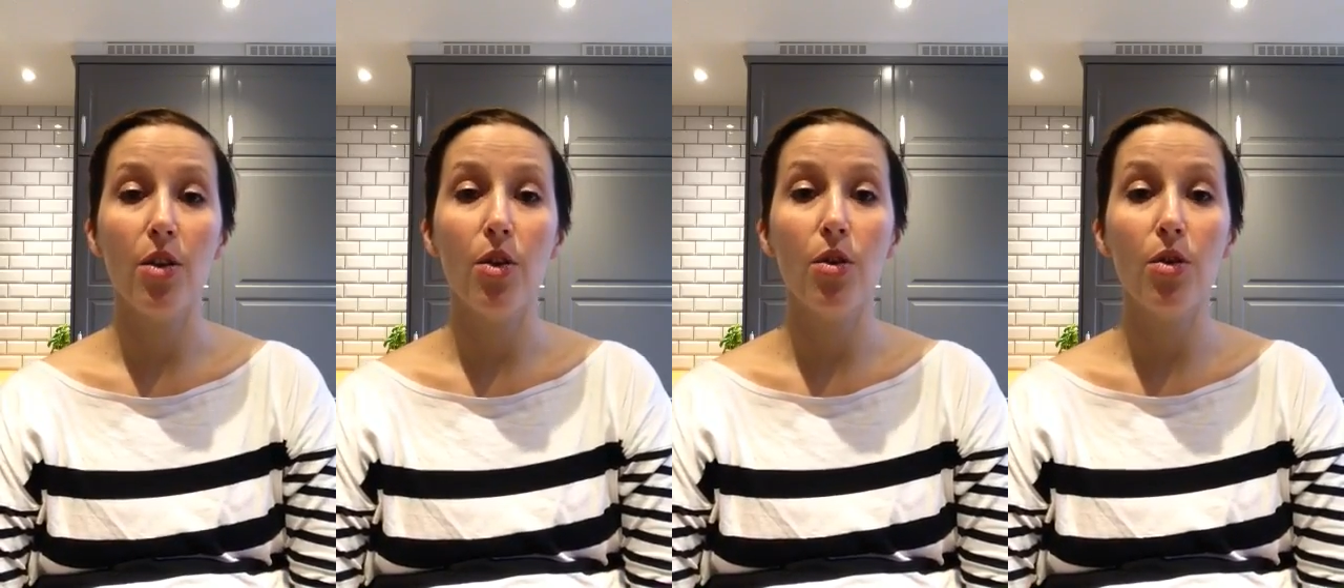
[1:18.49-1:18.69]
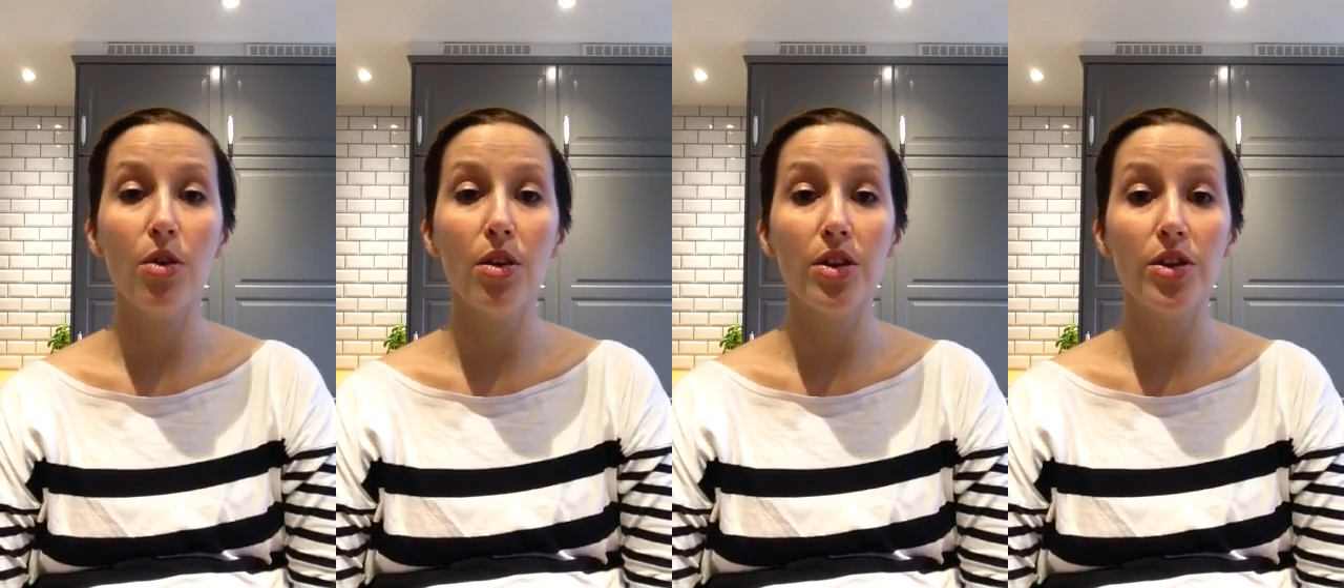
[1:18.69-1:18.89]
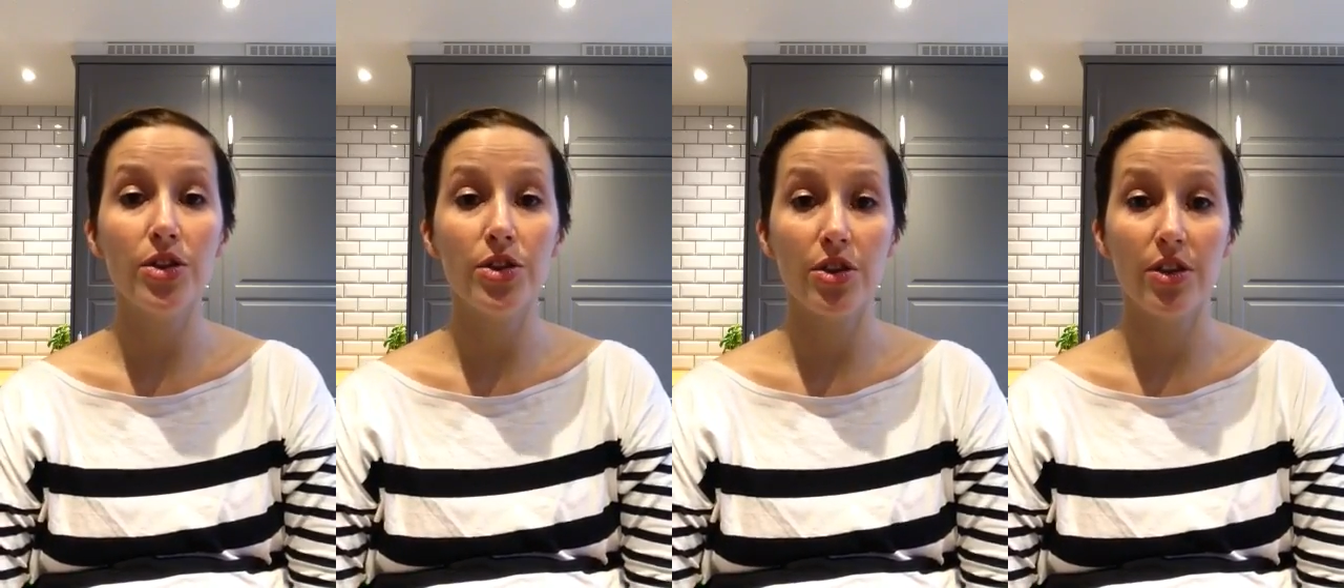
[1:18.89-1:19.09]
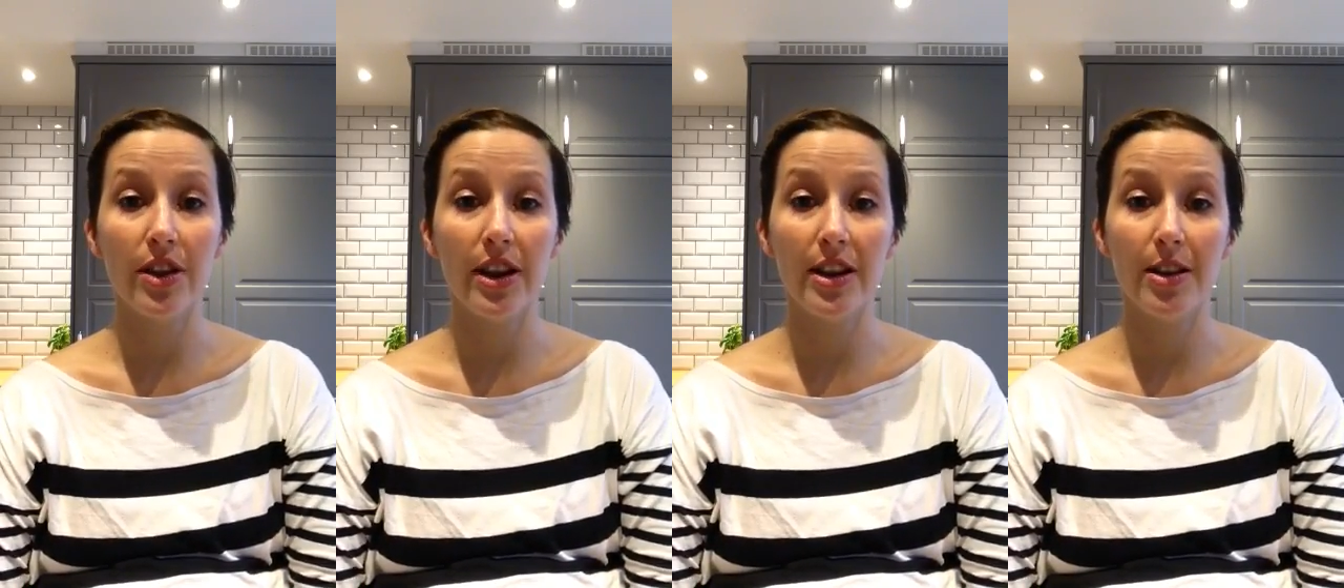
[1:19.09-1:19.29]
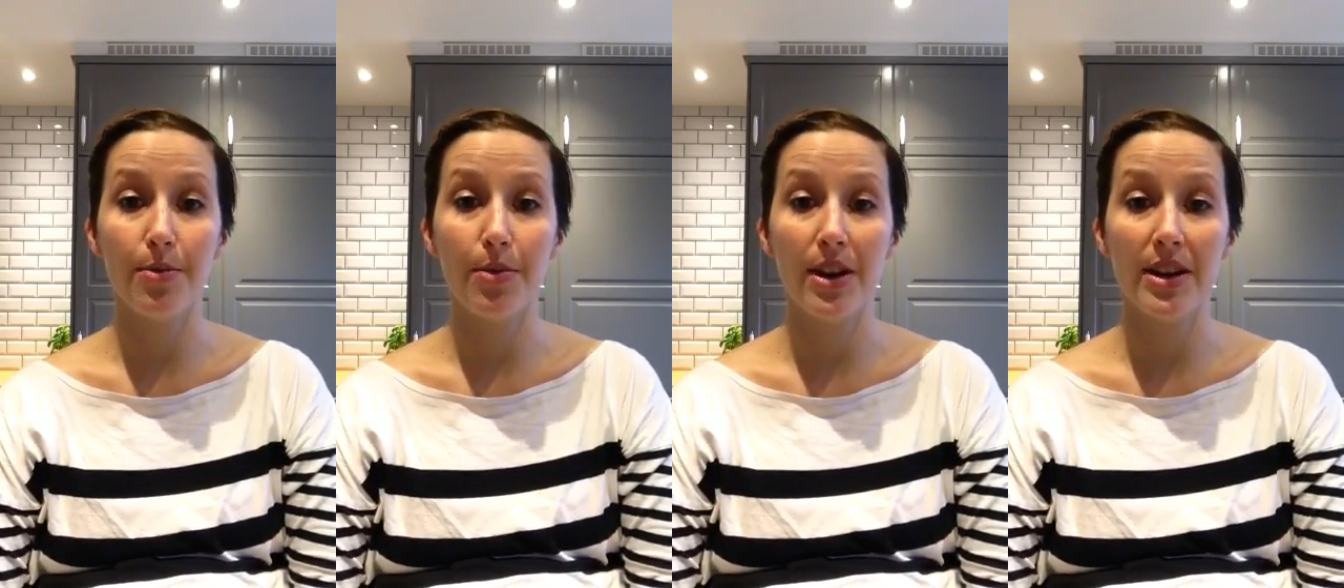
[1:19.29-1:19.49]
or
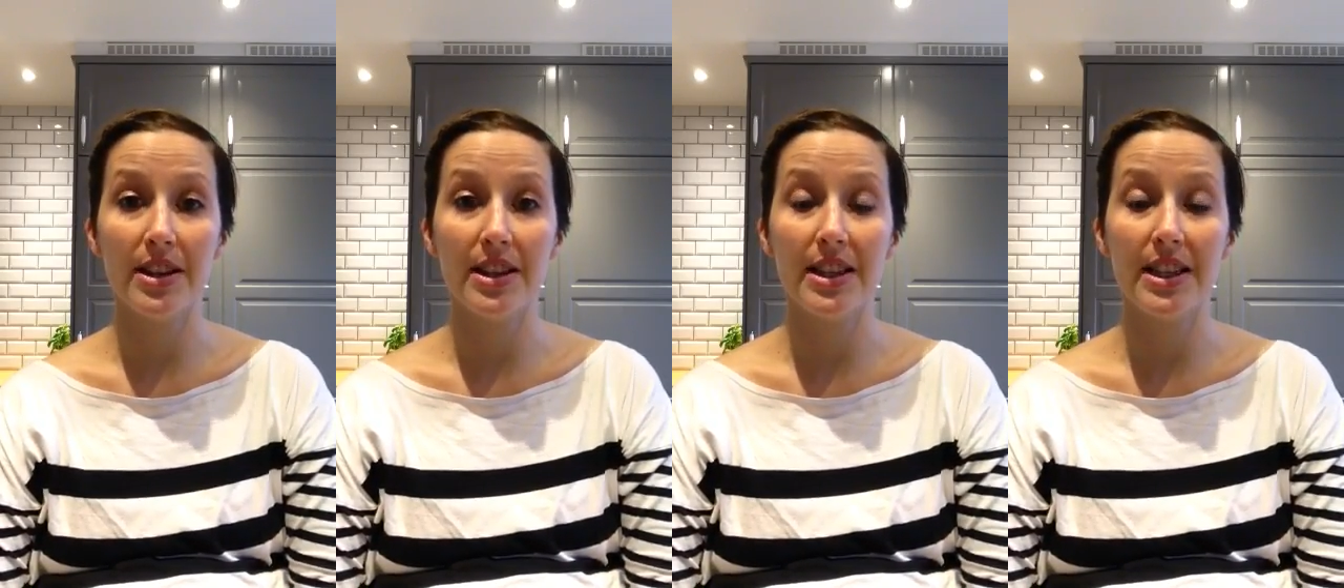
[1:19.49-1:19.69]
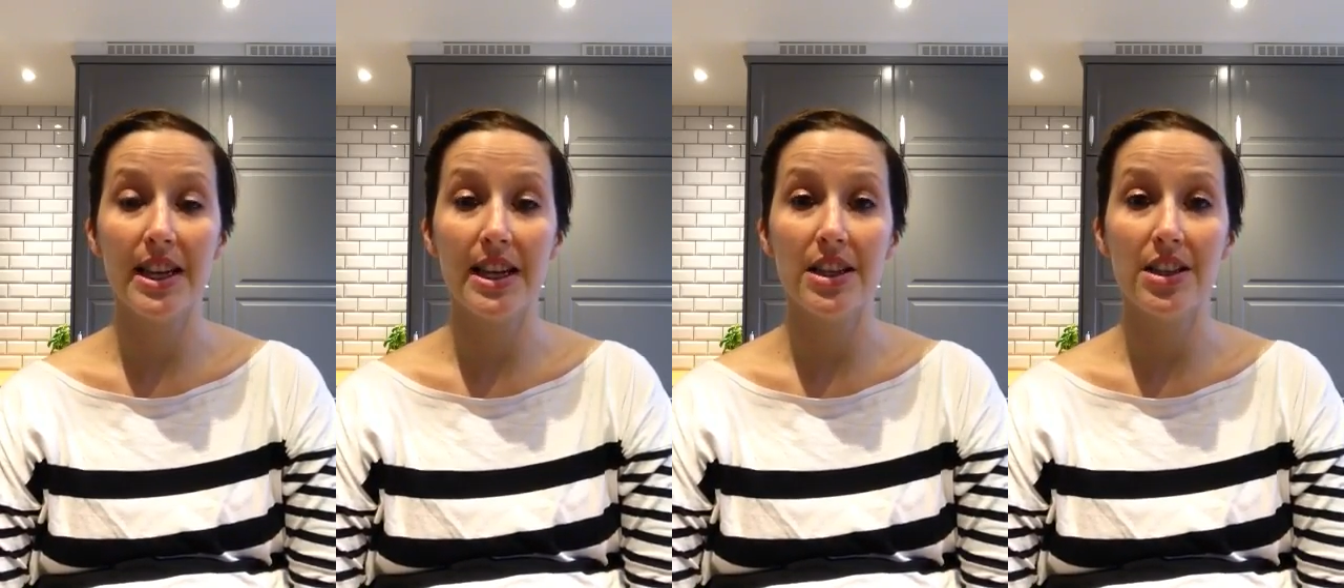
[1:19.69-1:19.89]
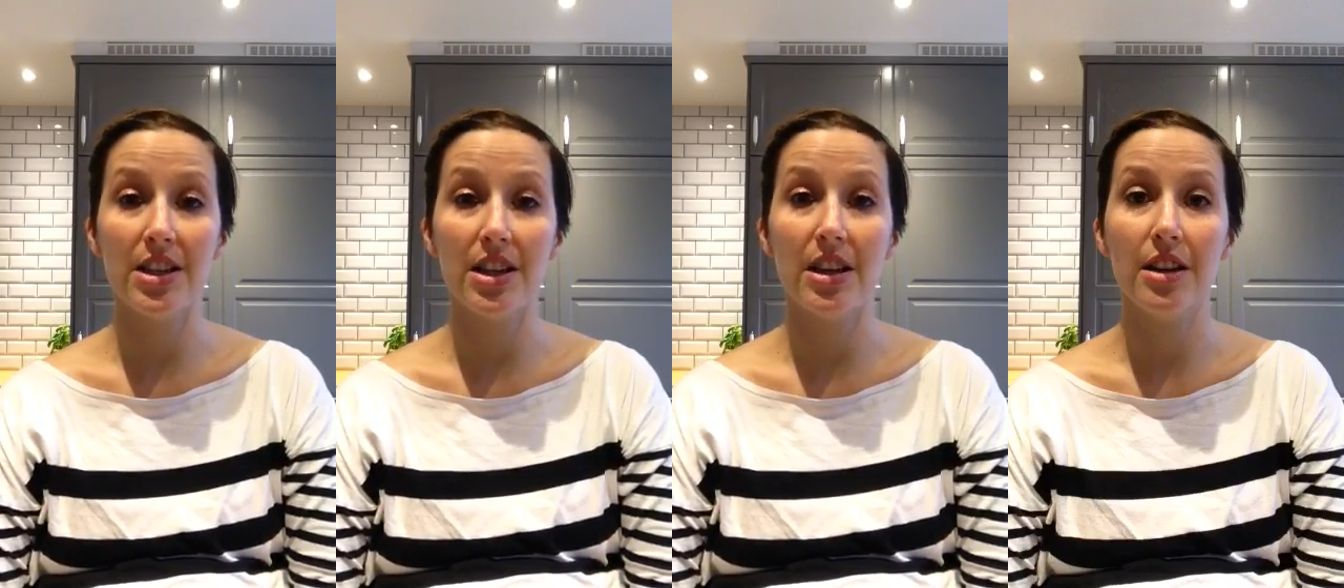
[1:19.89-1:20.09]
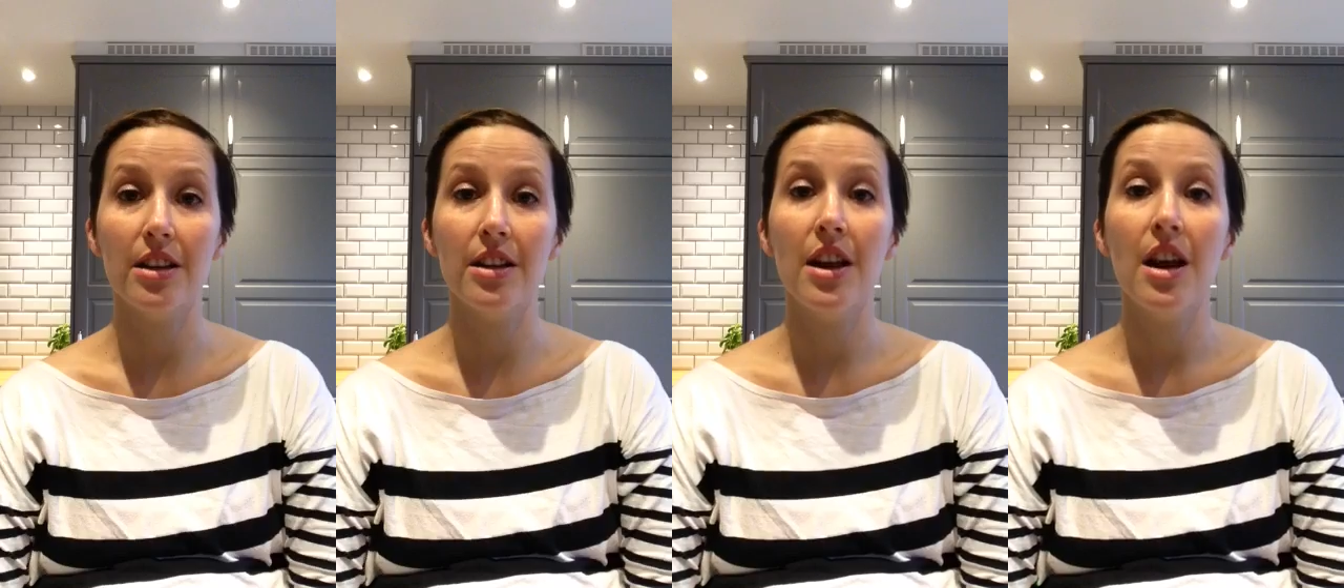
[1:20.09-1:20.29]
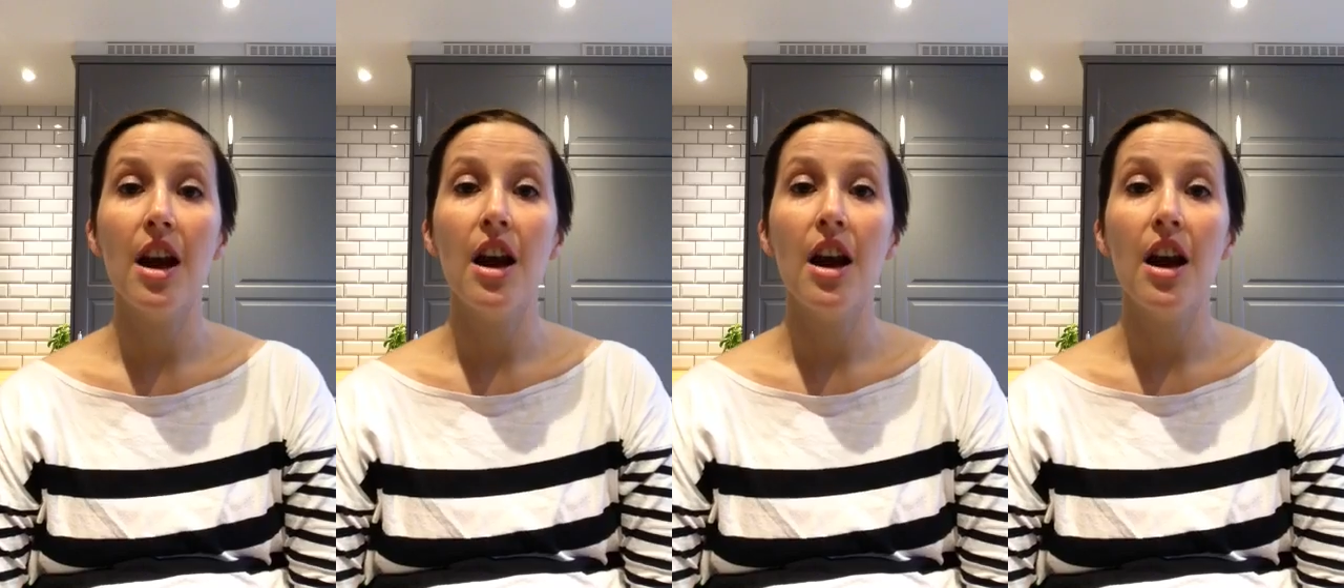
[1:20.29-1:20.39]
during the presentation.